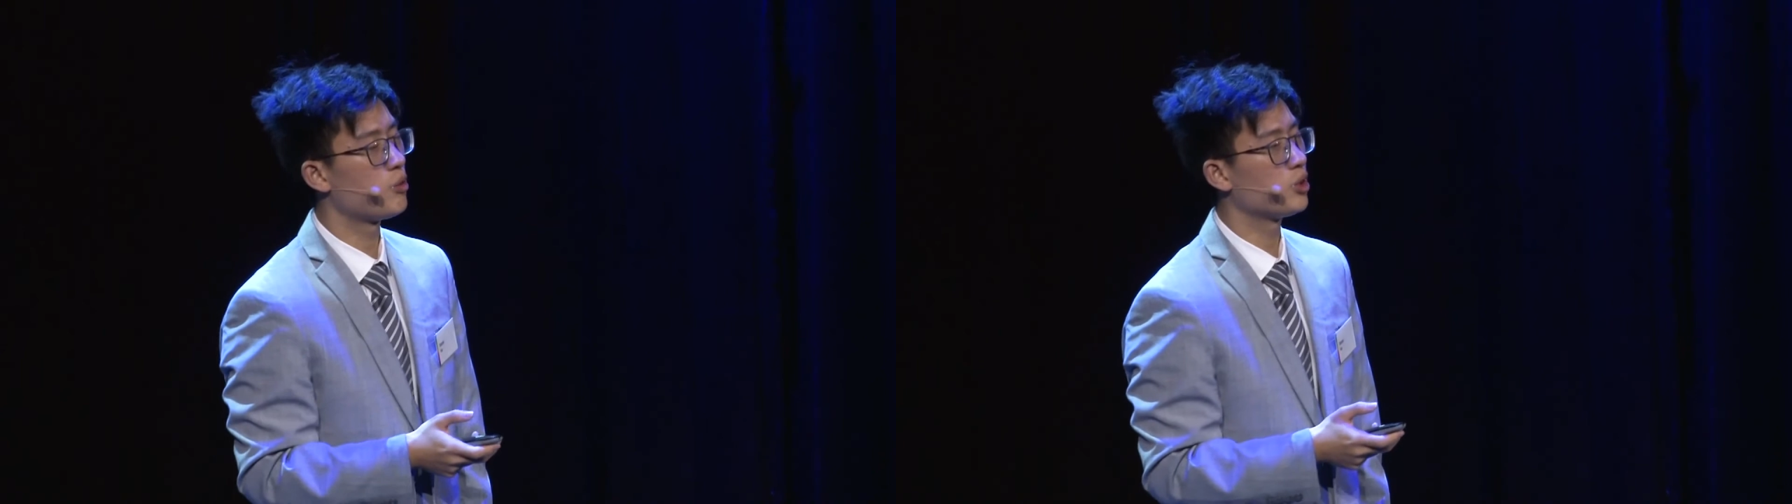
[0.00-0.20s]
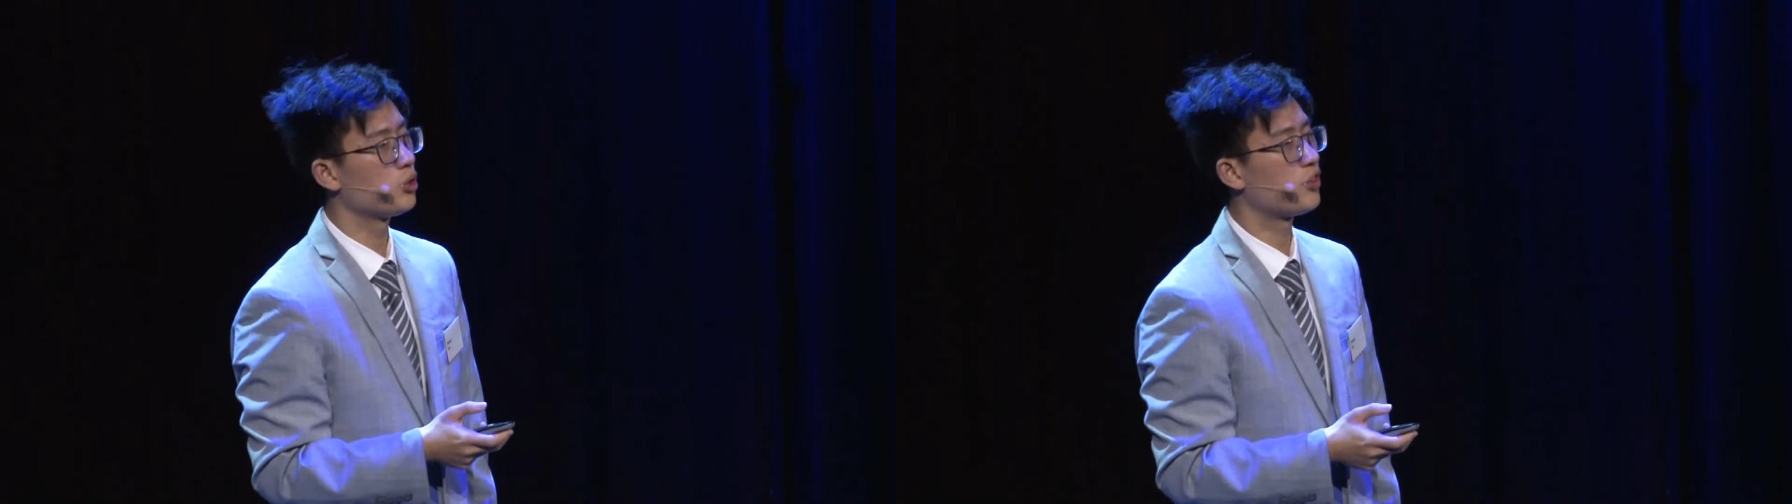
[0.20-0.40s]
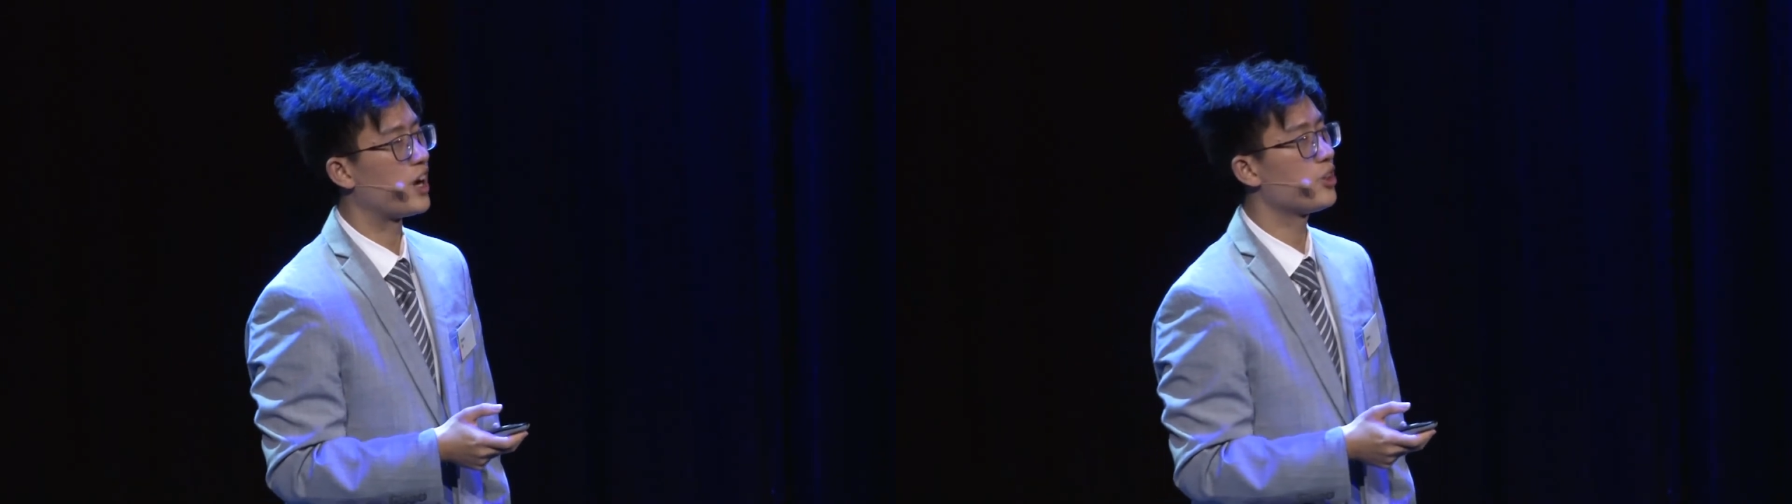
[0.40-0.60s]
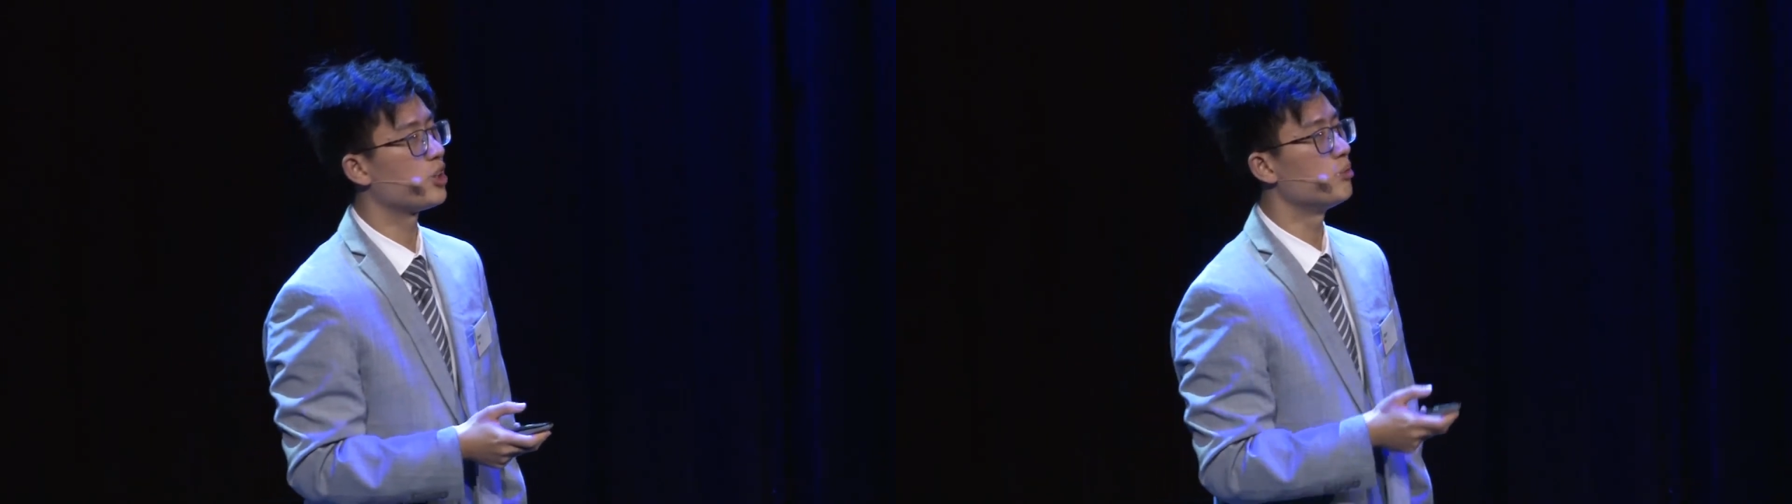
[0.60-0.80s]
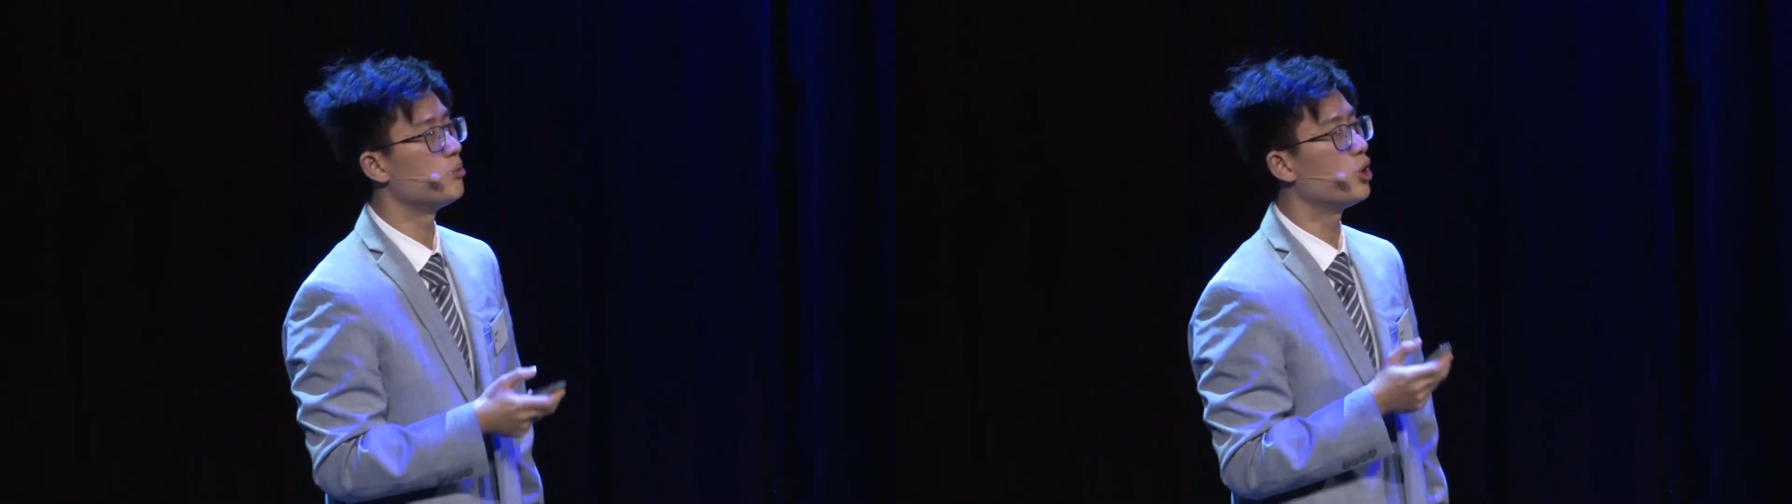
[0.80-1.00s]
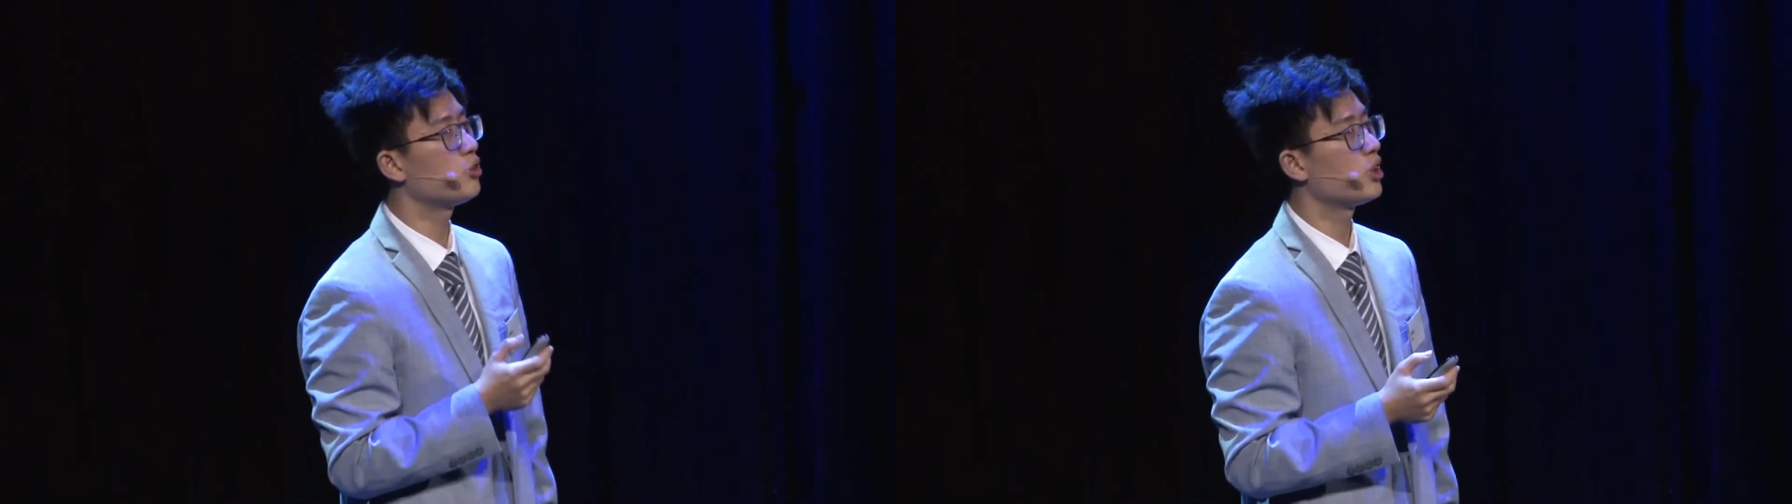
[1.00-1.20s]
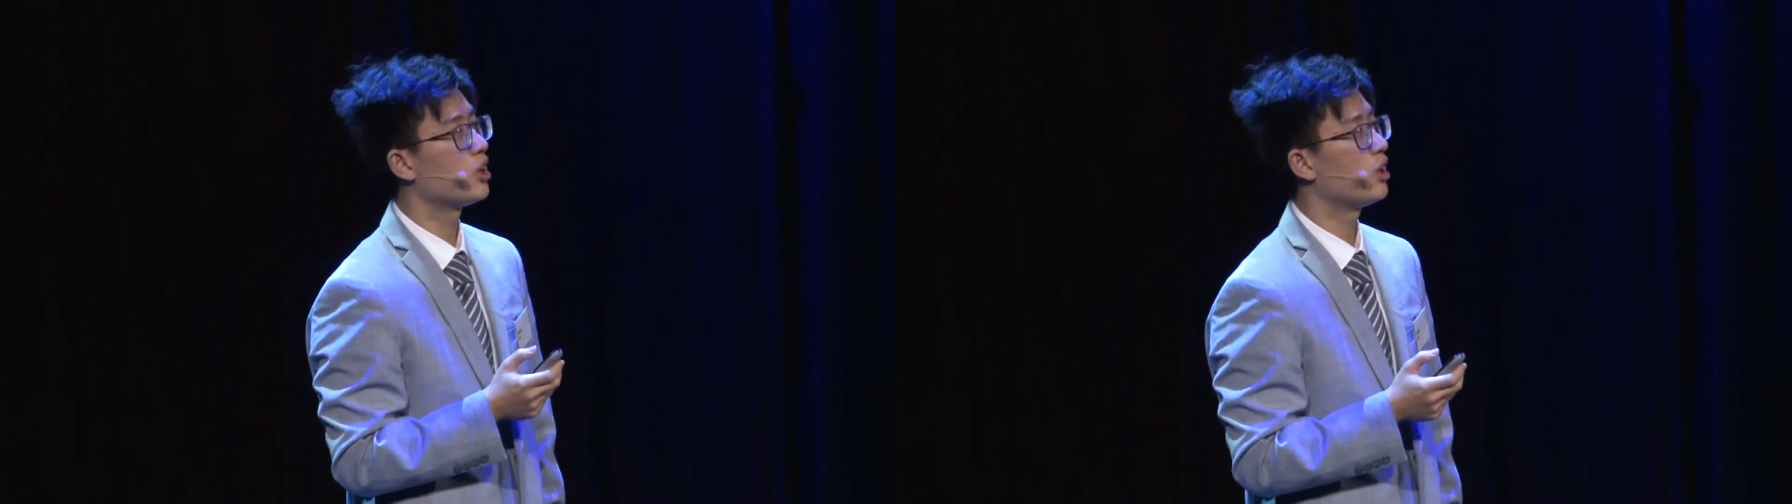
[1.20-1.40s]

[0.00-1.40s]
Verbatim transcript: want to find the most